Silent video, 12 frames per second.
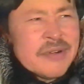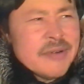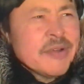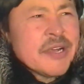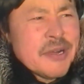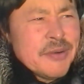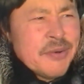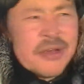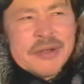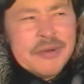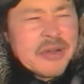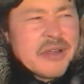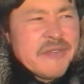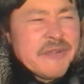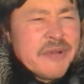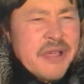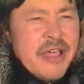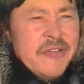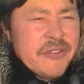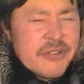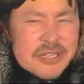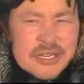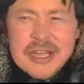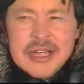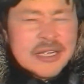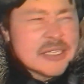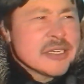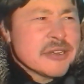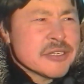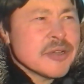We'll, we'll work whatever we have to as long as